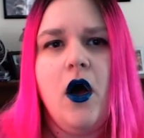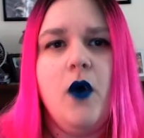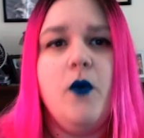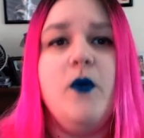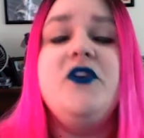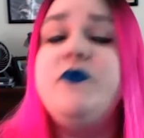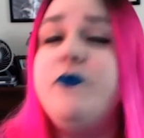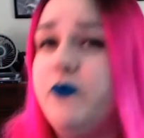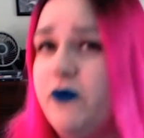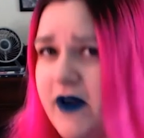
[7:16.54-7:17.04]

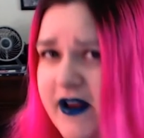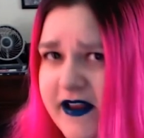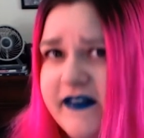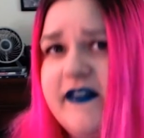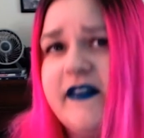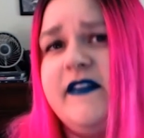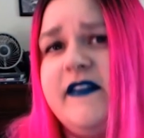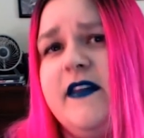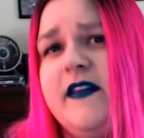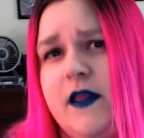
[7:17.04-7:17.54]
Which brings
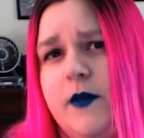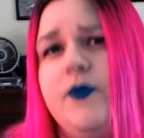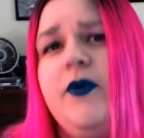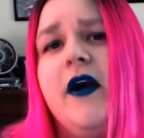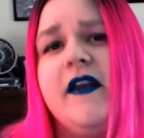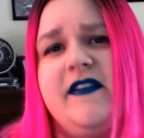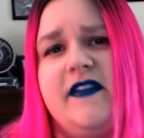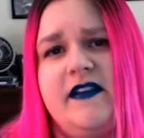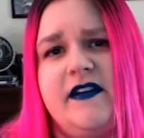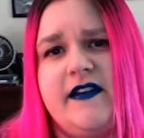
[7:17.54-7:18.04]
us to the
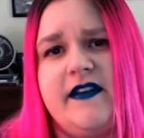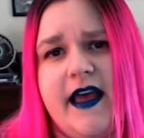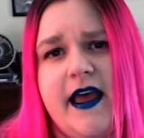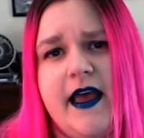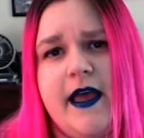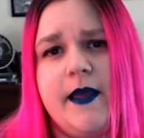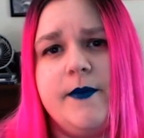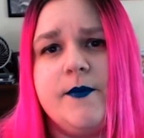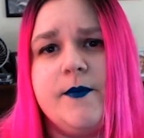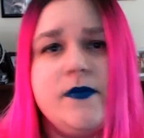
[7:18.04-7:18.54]
present
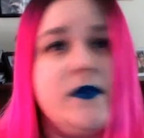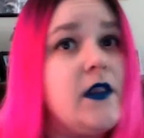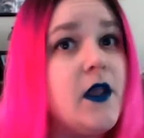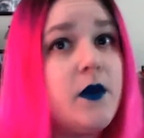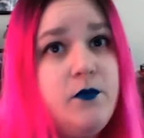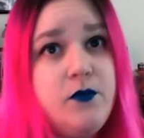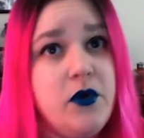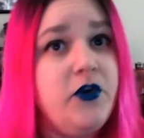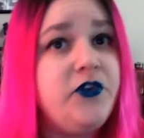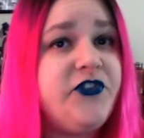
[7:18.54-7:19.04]
day.
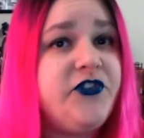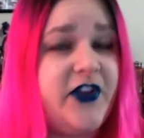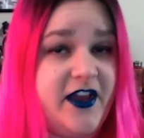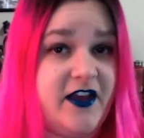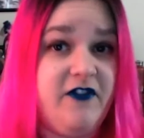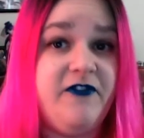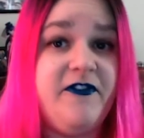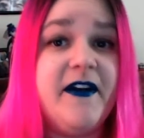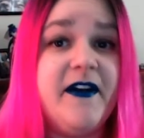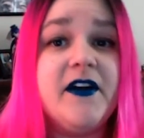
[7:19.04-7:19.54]
Moose
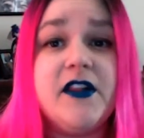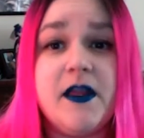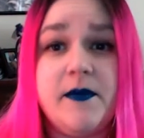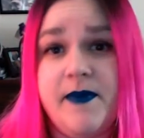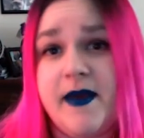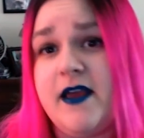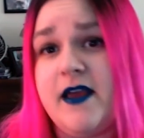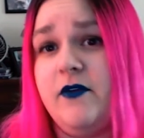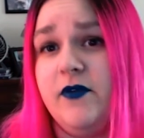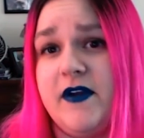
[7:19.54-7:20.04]
hit fairly
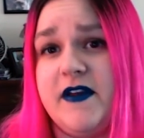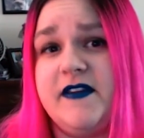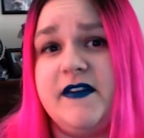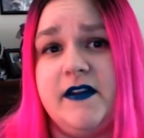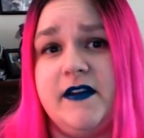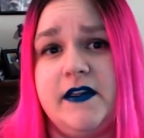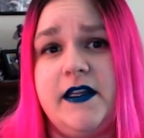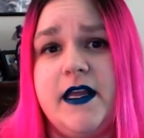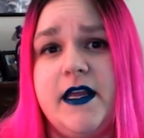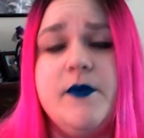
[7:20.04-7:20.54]
big
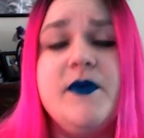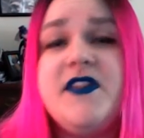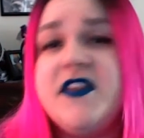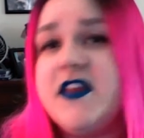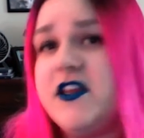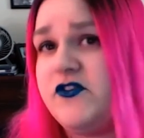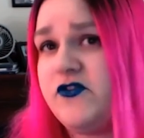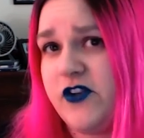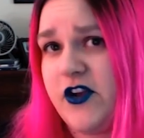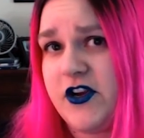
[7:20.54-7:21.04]
recently with the
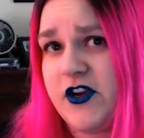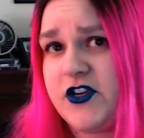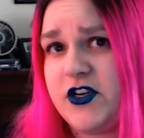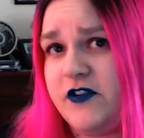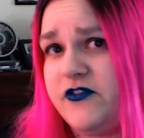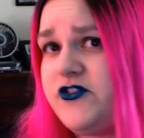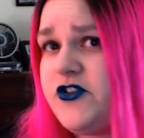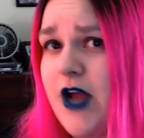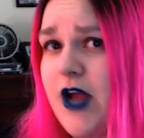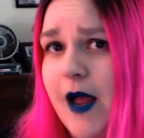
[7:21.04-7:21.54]
introduction
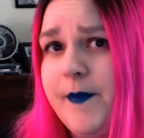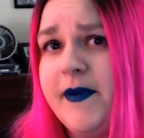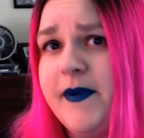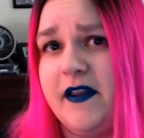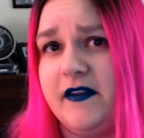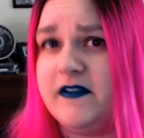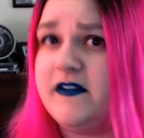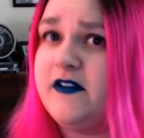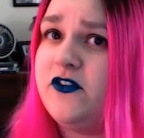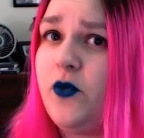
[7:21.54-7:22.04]
of
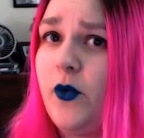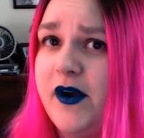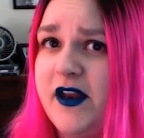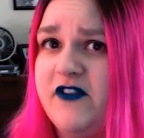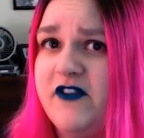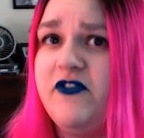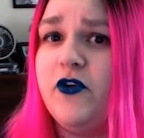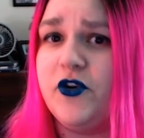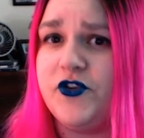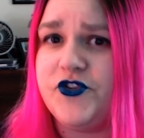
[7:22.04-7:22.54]
Shopkins in
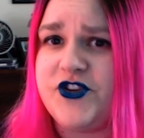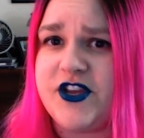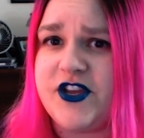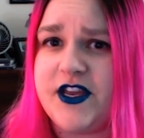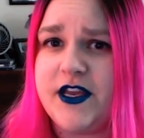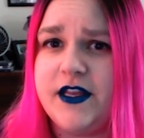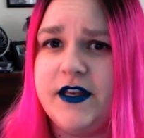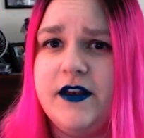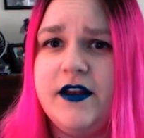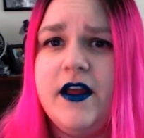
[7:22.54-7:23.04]

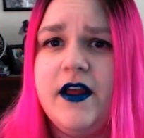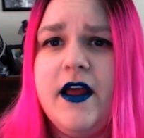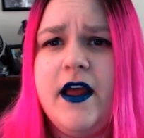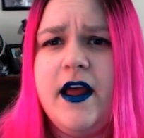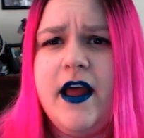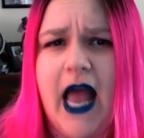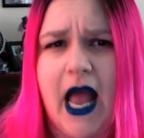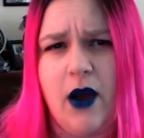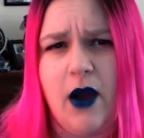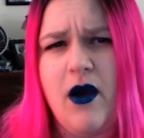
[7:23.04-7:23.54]
2014,
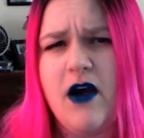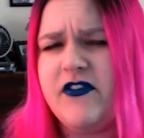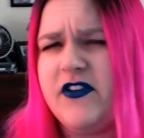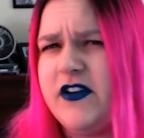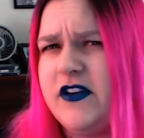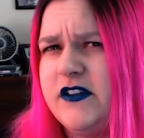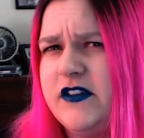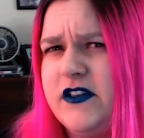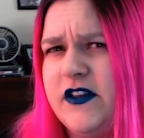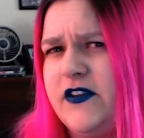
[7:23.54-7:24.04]

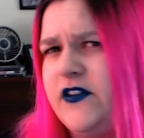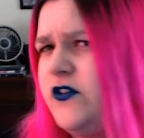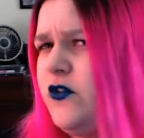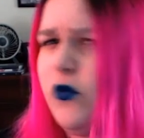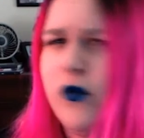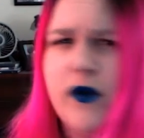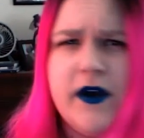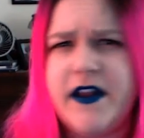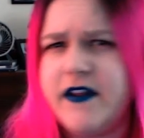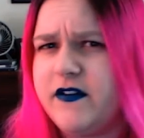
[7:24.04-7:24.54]
However, the
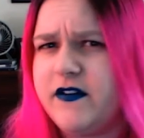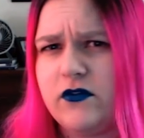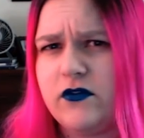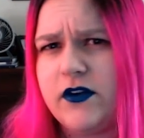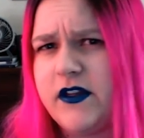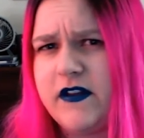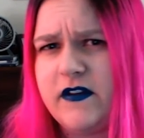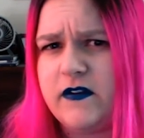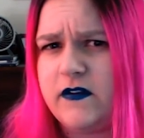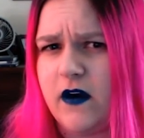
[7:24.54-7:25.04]
story doesn't
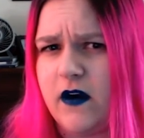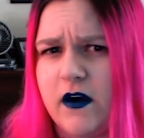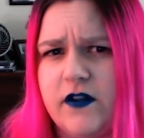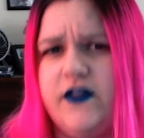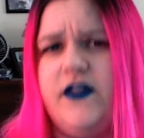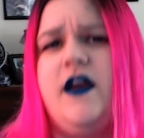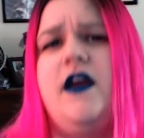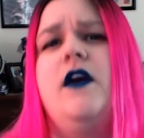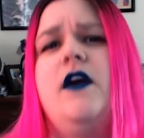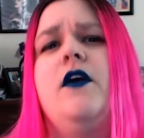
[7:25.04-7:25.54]
really
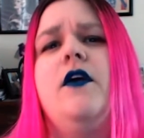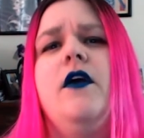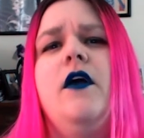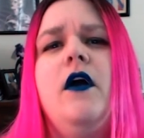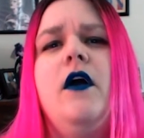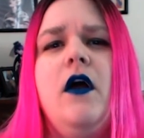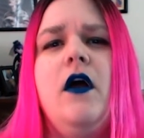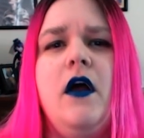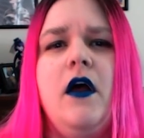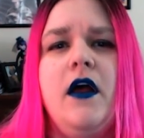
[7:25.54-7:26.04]
start there.
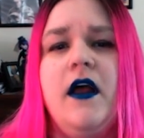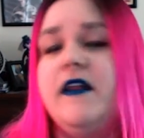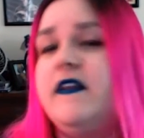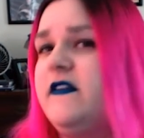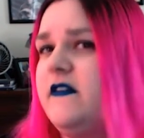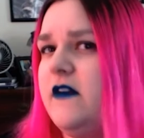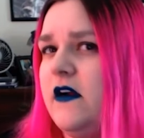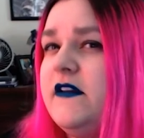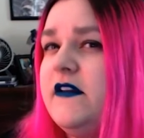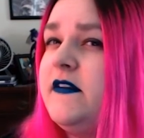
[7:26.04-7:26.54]
It
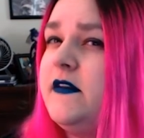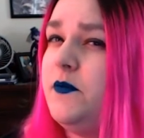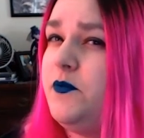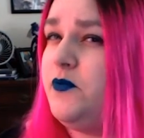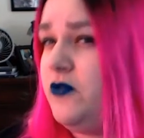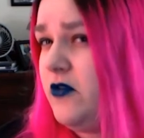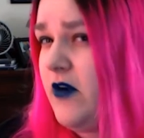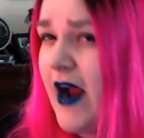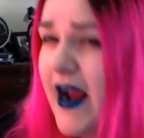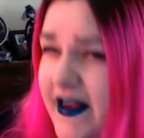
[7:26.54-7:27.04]
starts
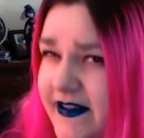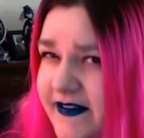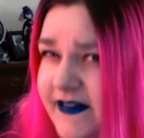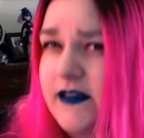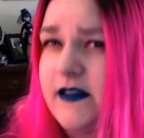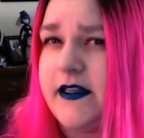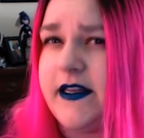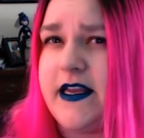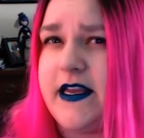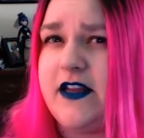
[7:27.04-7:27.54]

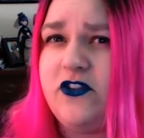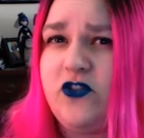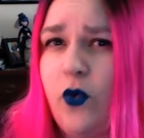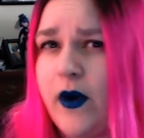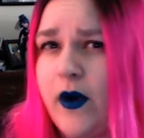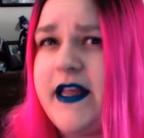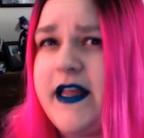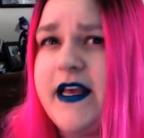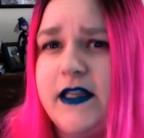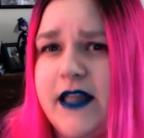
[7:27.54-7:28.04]
surprisingly in
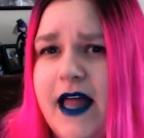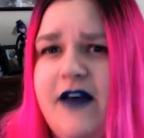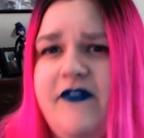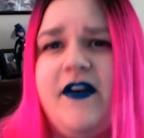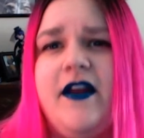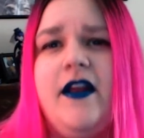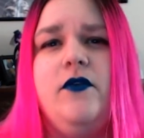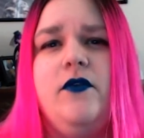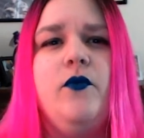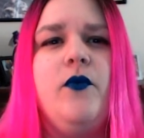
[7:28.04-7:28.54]

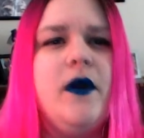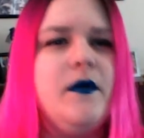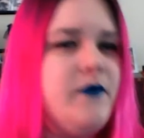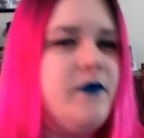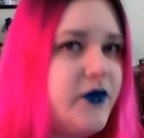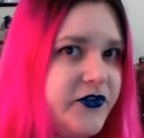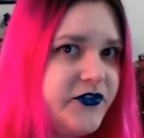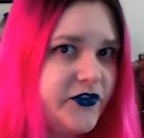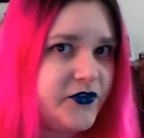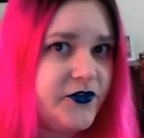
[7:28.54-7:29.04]
2011 when
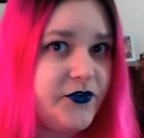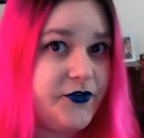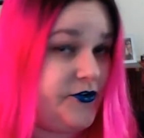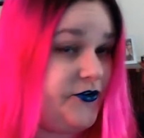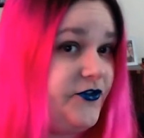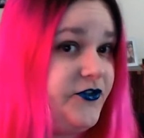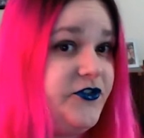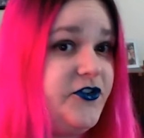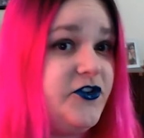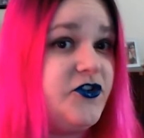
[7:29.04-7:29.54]
Moose
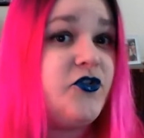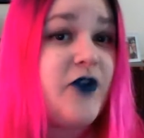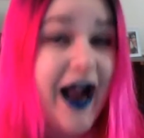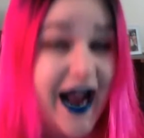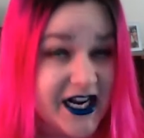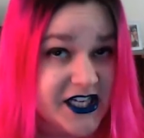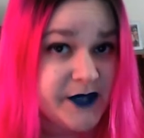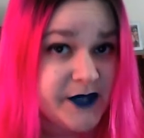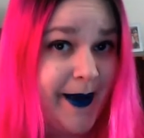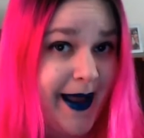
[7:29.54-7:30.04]
introduced the
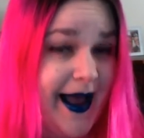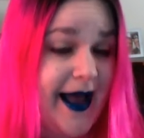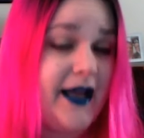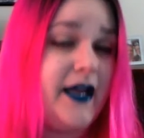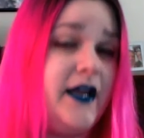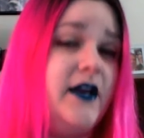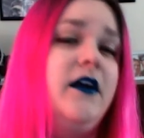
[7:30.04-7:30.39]
Trash Pack.